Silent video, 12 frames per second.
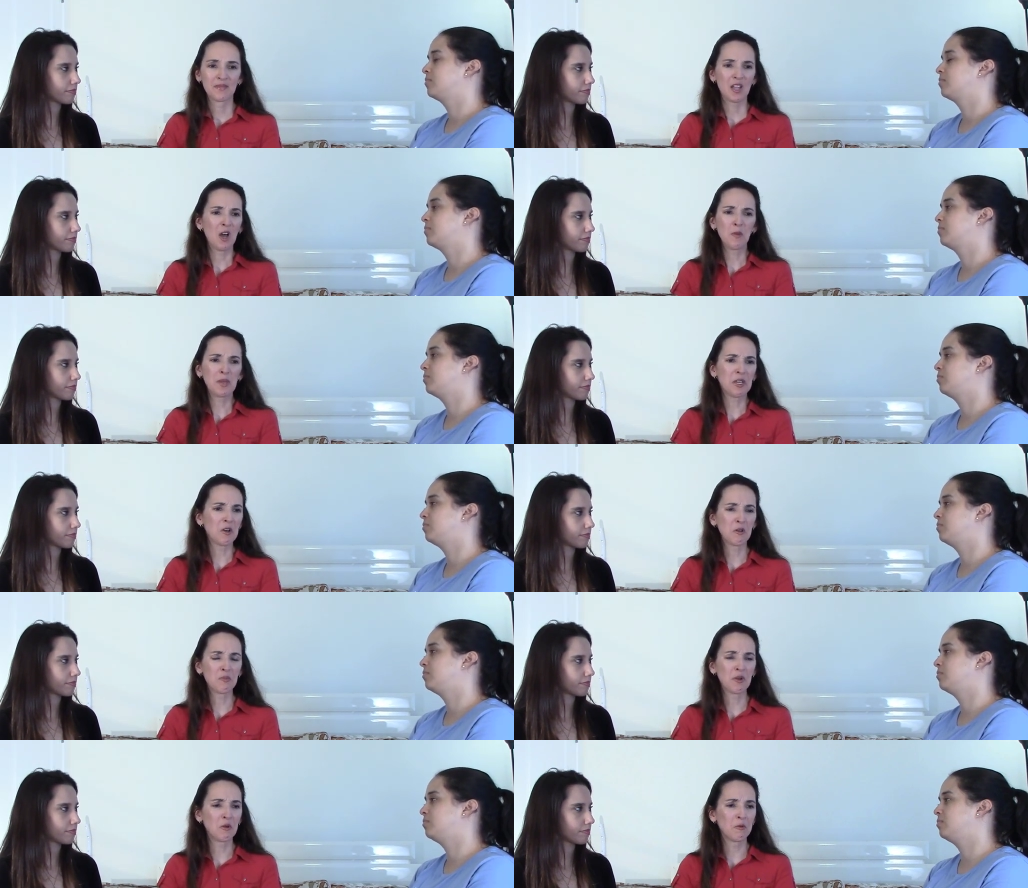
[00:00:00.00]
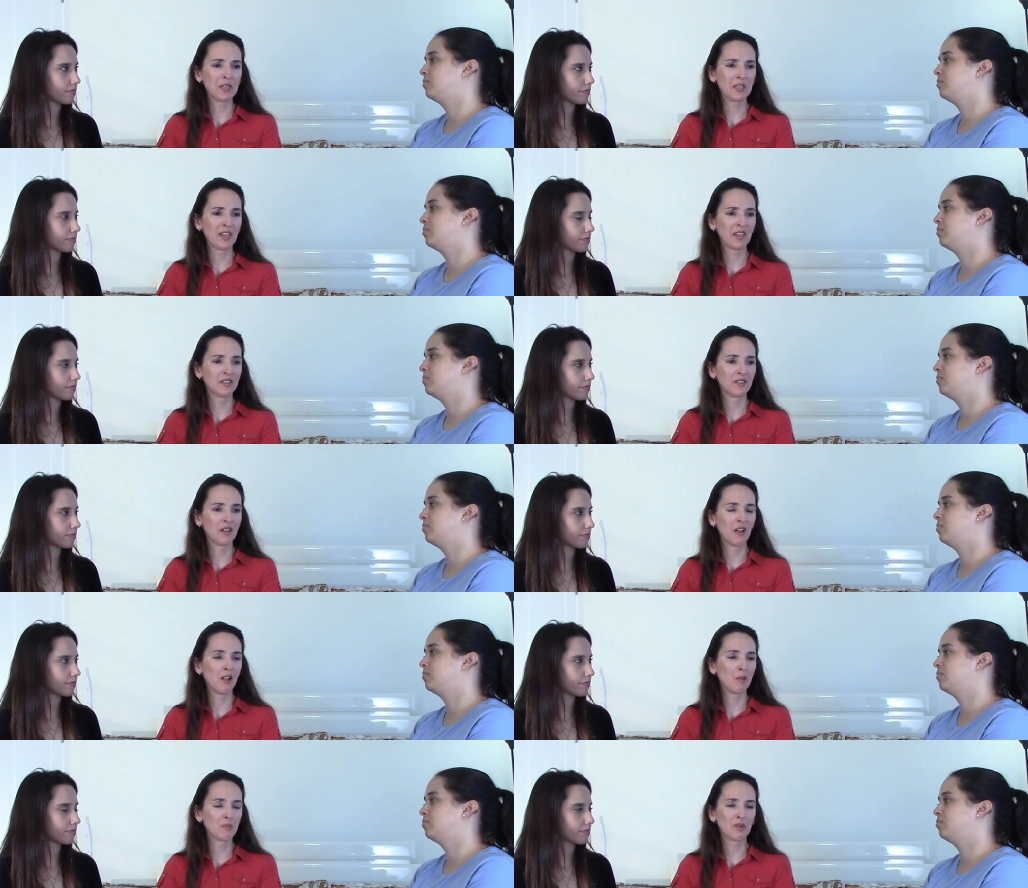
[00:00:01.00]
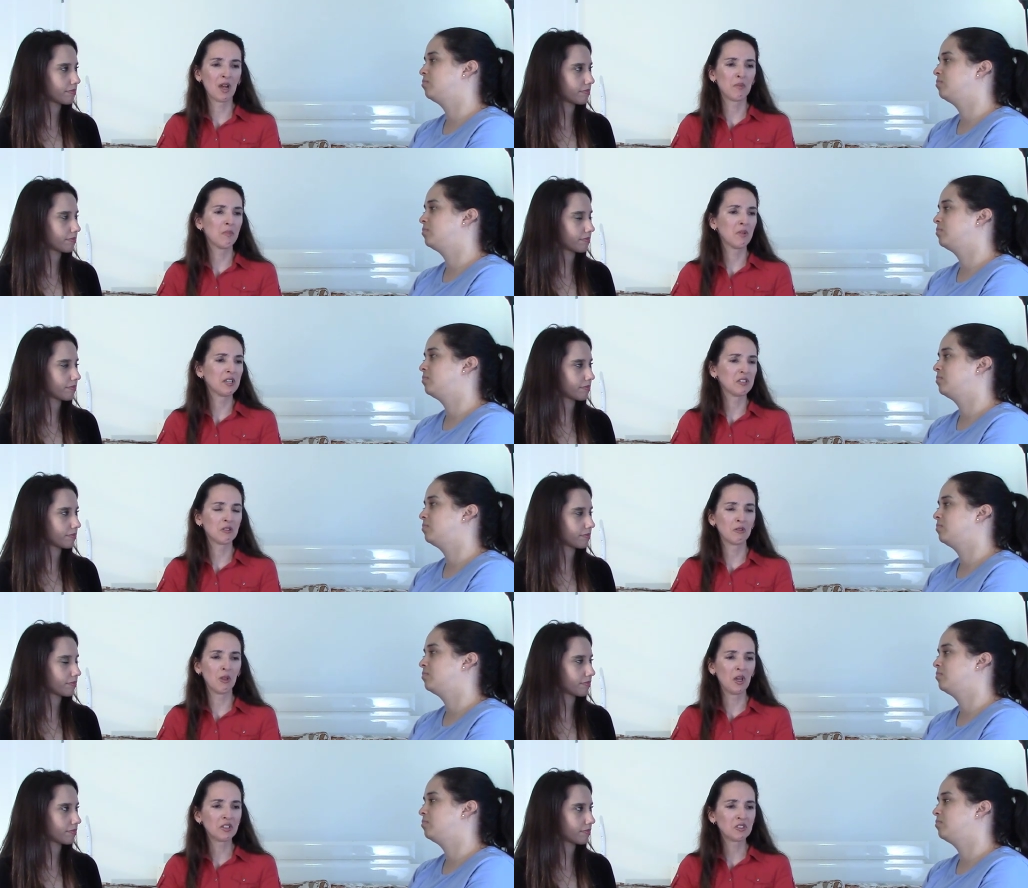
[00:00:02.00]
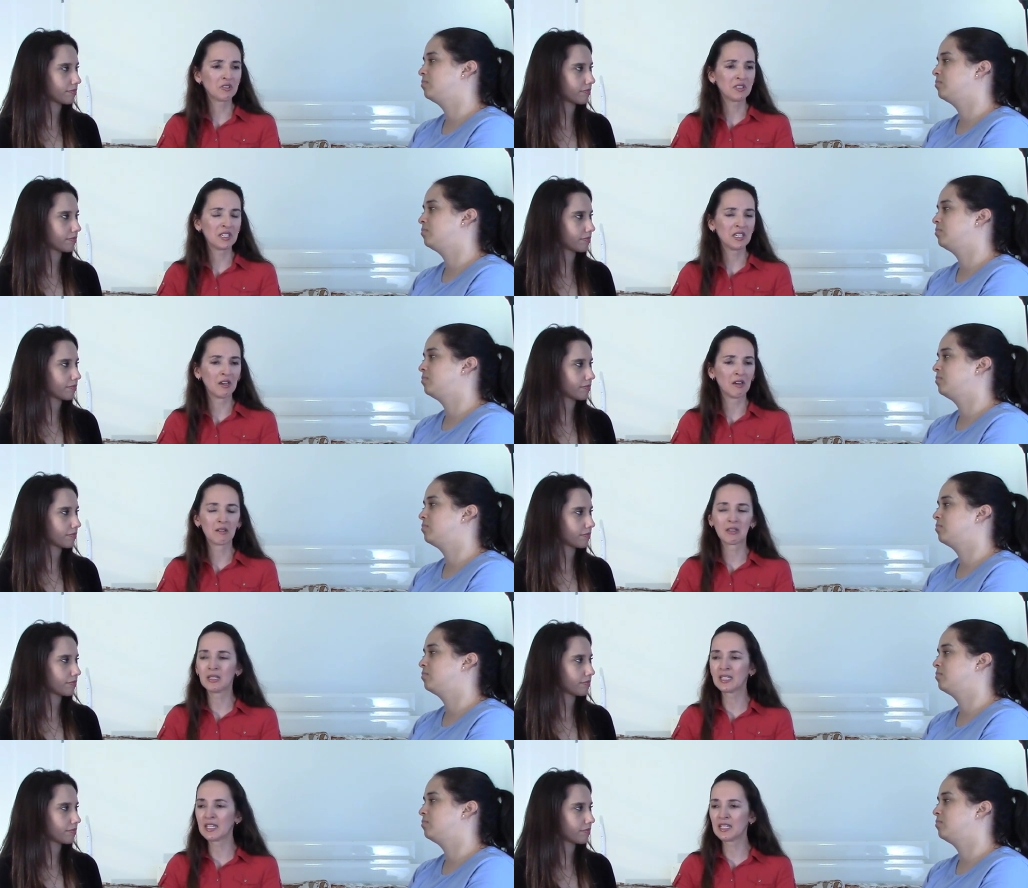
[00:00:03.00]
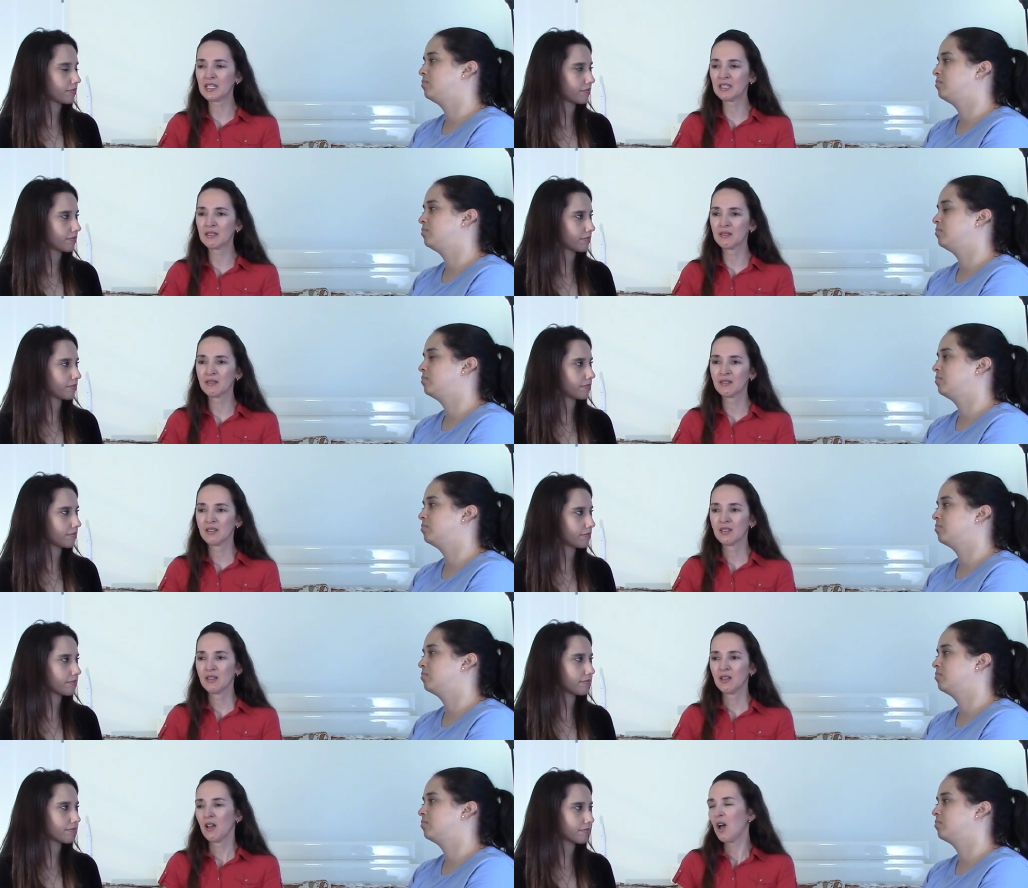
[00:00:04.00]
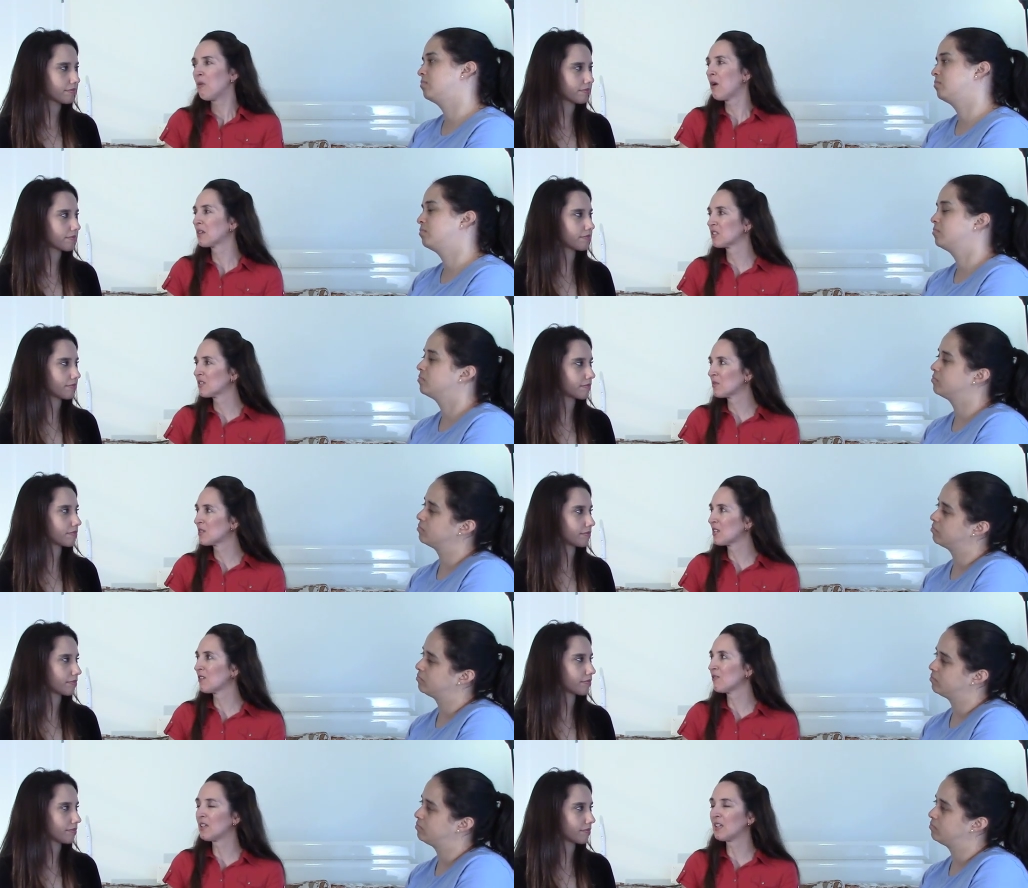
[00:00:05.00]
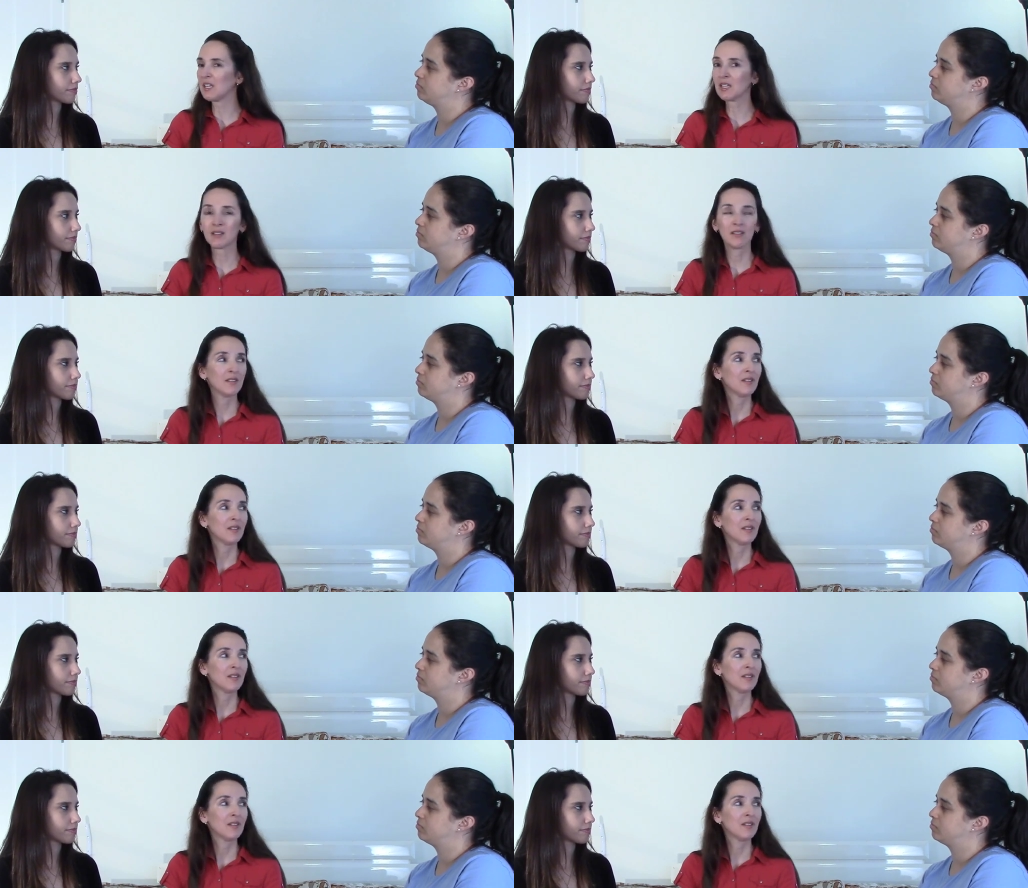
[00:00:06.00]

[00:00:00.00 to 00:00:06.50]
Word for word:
Speaker 1: I'll be home all weekend. I'll probably do laundry, I'll clean, mm-hmm. I'll watch some TV.